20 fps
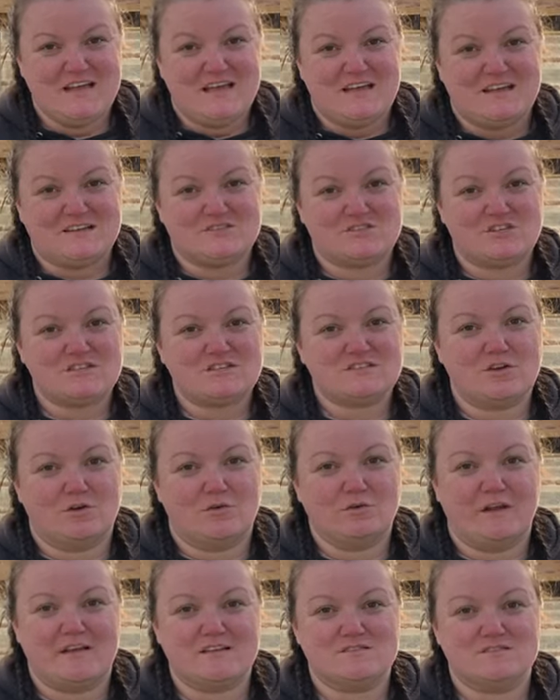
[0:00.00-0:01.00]
It's just so
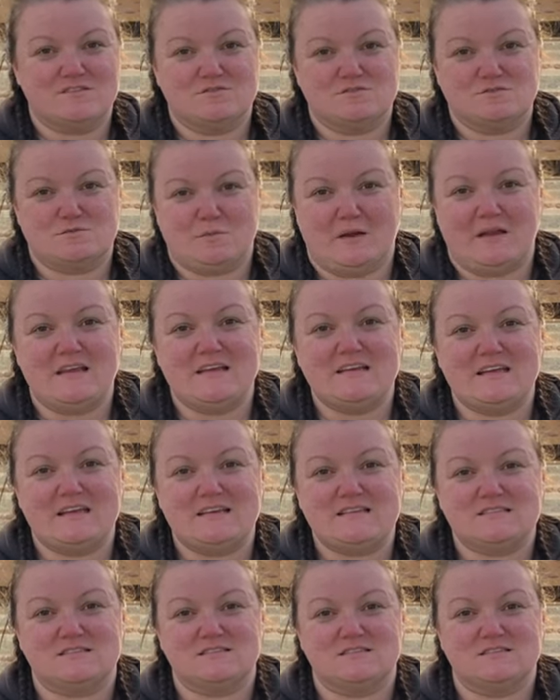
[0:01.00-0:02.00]
nice on those rainy
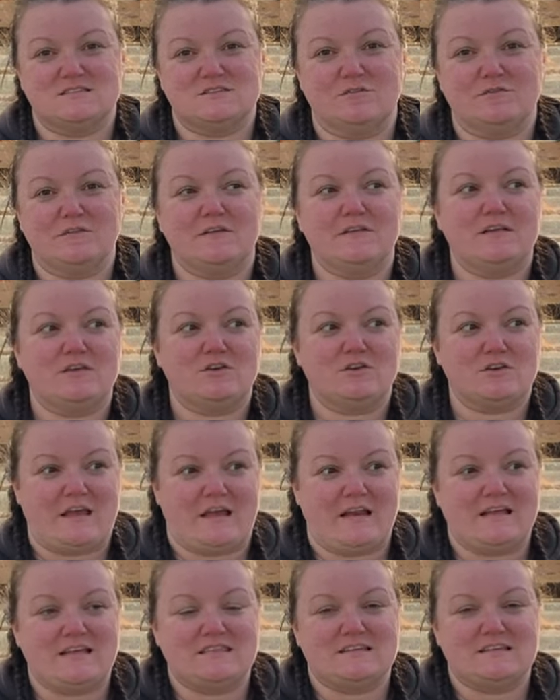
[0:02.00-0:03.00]
days to still feel like you're
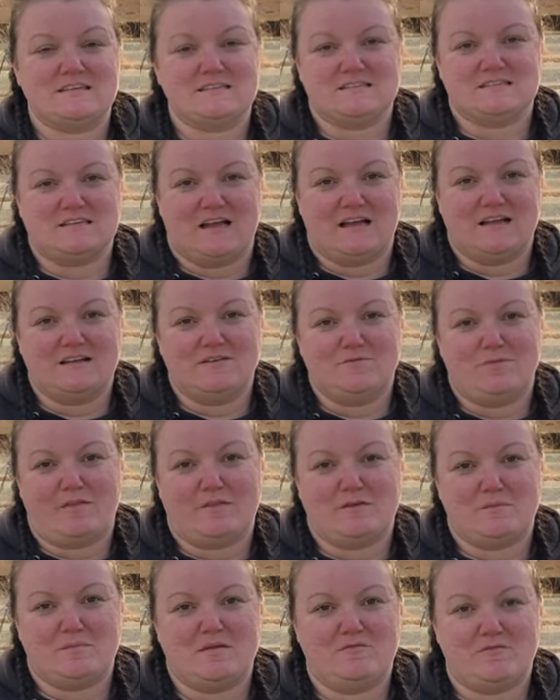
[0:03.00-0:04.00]
getting things done, whether
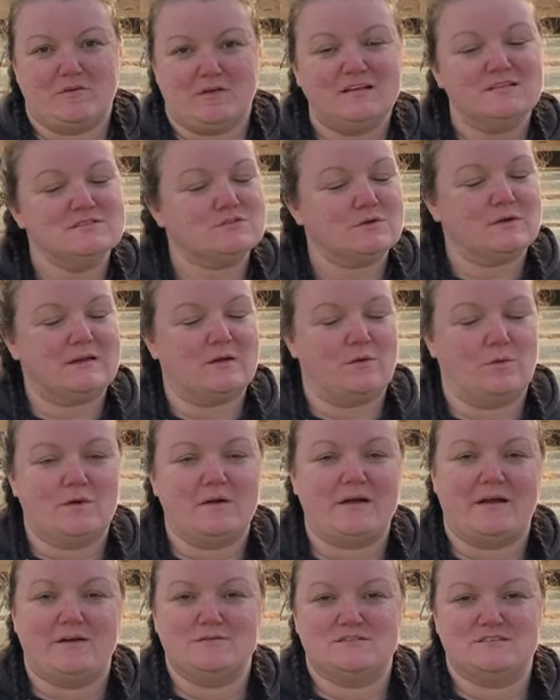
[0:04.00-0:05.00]
it be for inside or
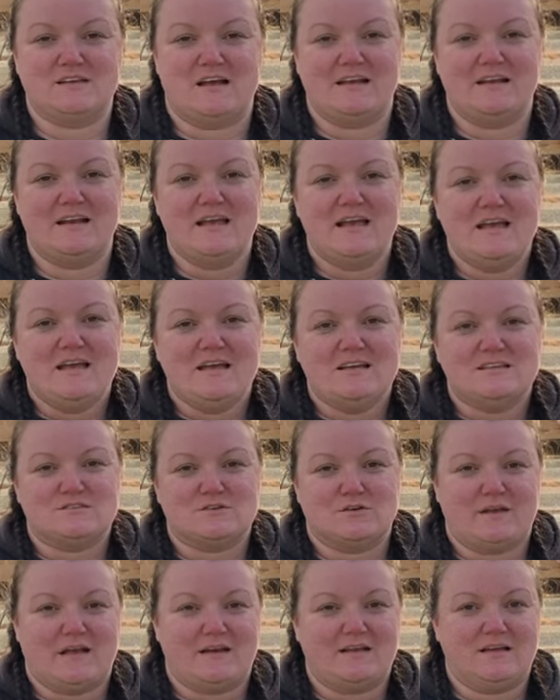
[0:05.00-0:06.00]
outside. So
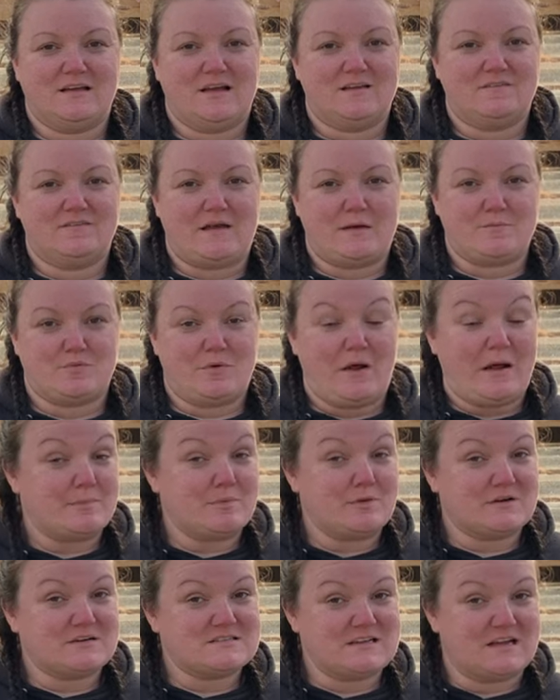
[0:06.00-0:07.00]
getting kind of that prep
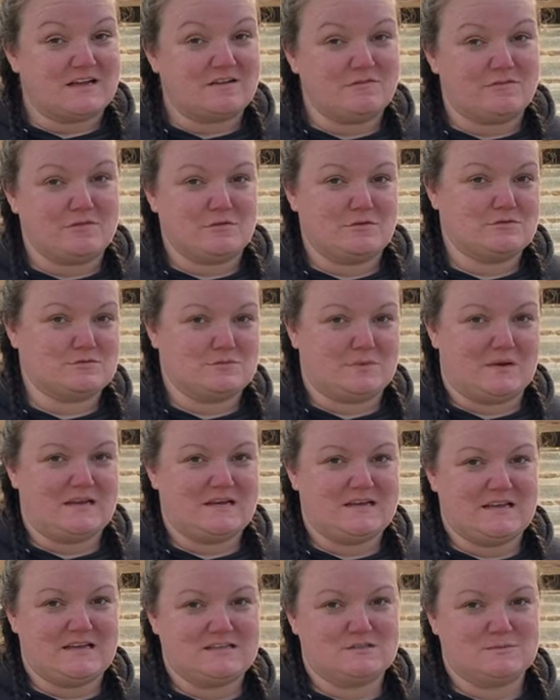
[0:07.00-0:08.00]
work done for those rainy
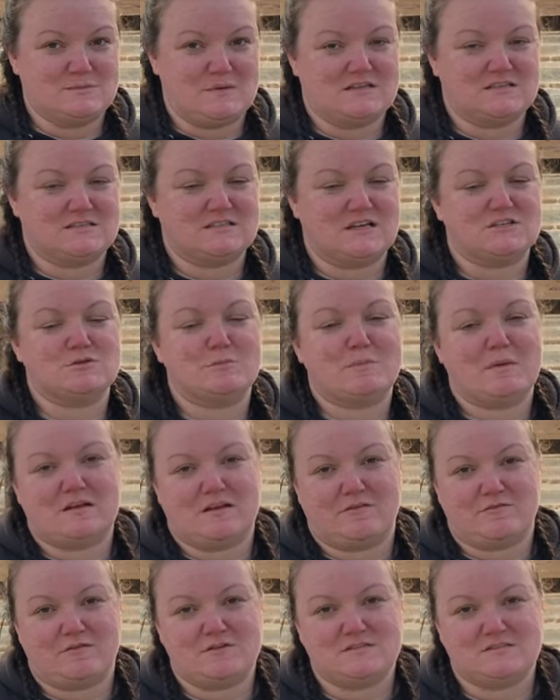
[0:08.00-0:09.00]
days makes such a big
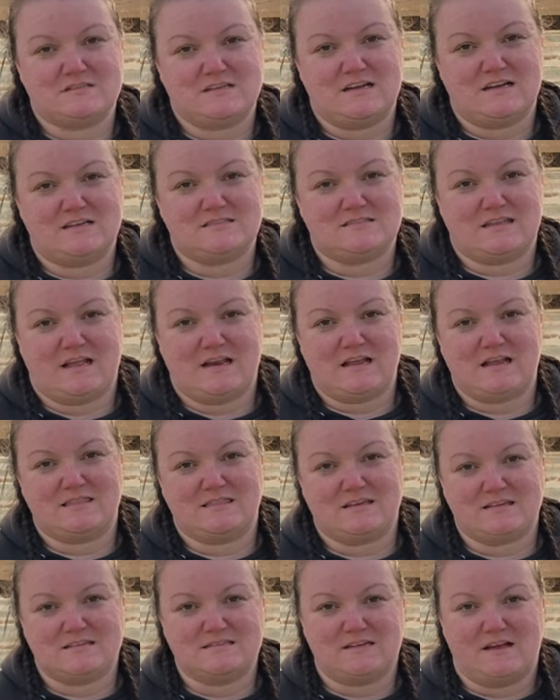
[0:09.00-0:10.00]
difference in us getting
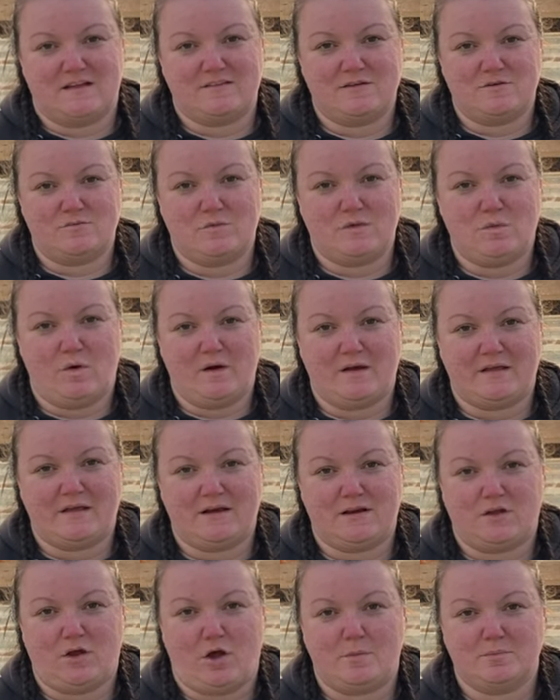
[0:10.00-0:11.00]
things done that we want to get
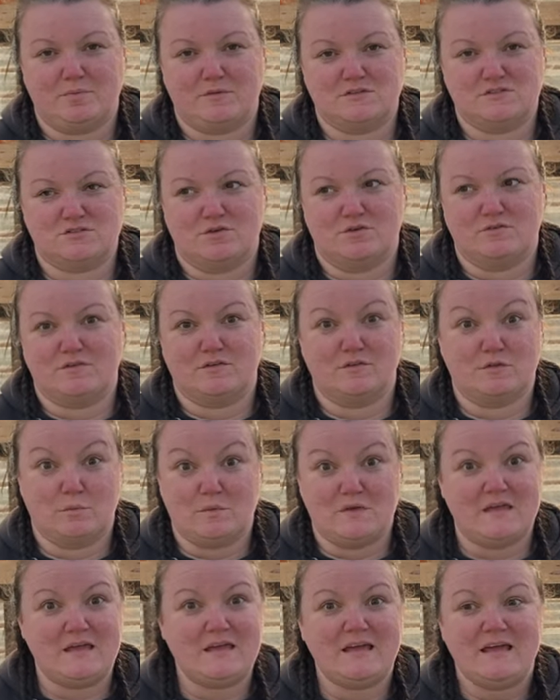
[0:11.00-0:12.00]
accomplished over the
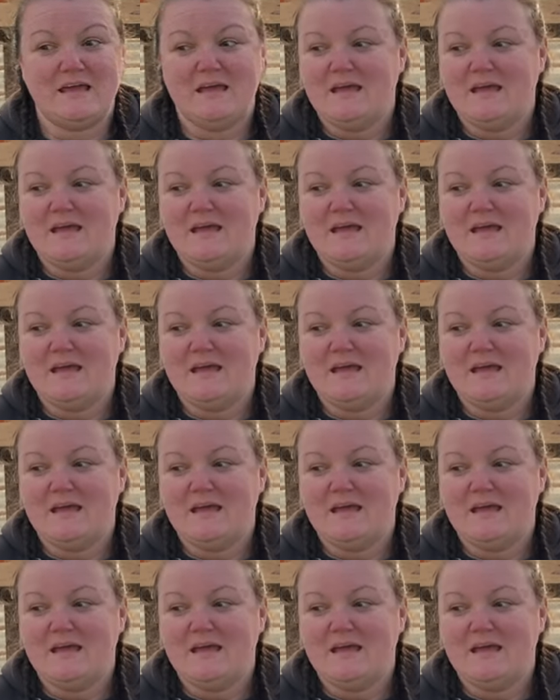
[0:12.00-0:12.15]
week.